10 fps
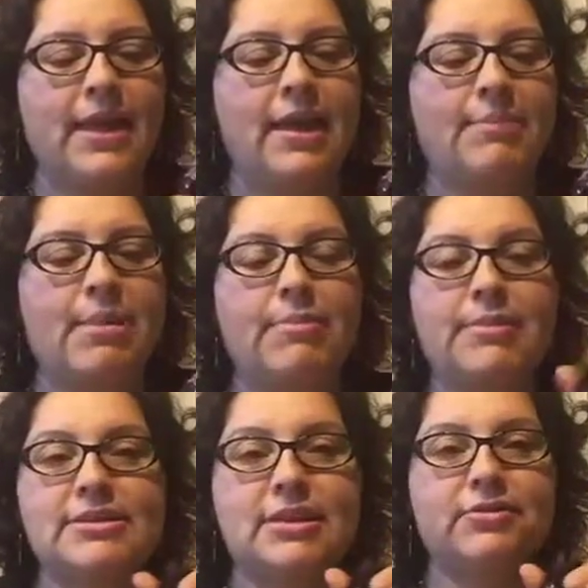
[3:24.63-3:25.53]
And
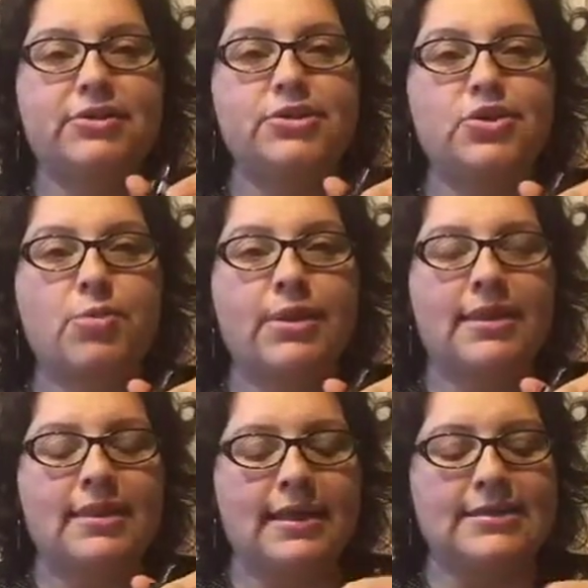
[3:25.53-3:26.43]
peppermint's good for so many
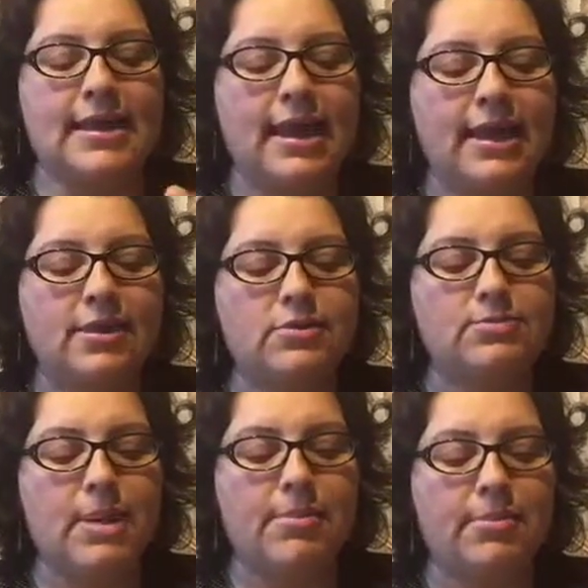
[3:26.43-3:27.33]
things. I use
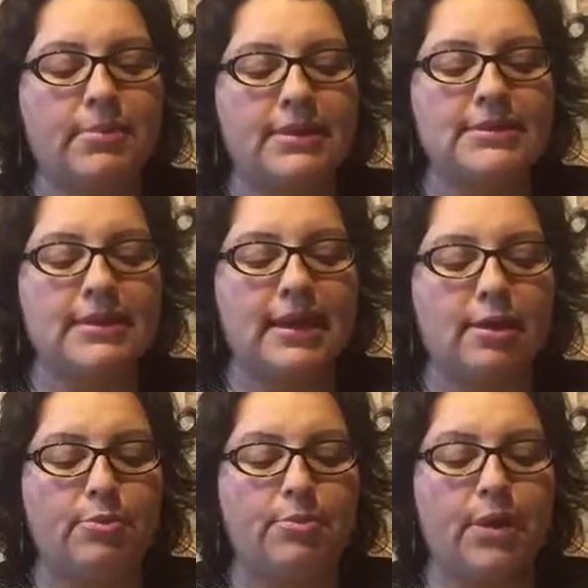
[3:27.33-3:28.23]
peppermint to
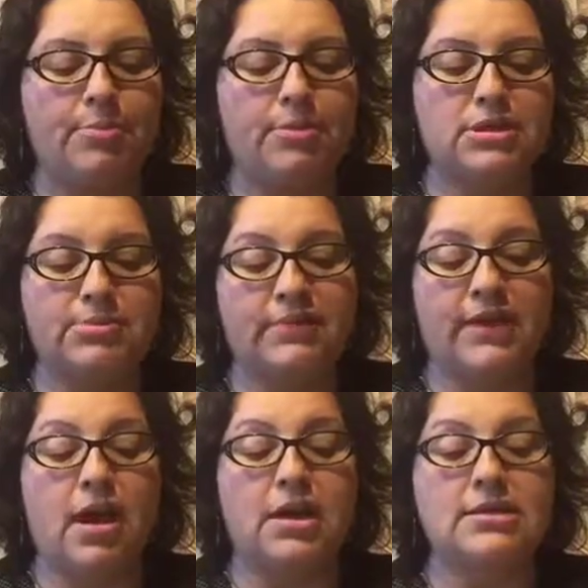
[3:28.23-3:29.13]
help to provide
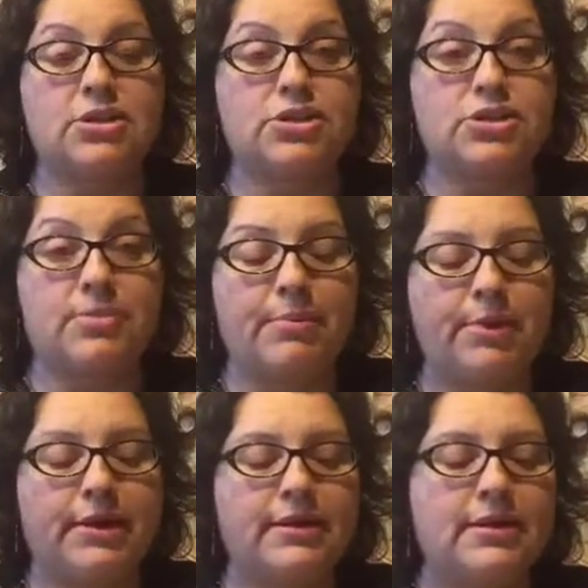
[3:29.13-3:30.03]
oxygen to my
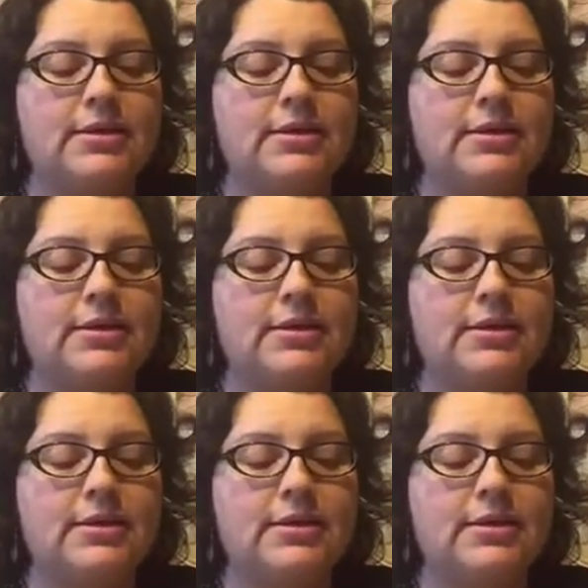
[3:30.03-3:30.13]
brain.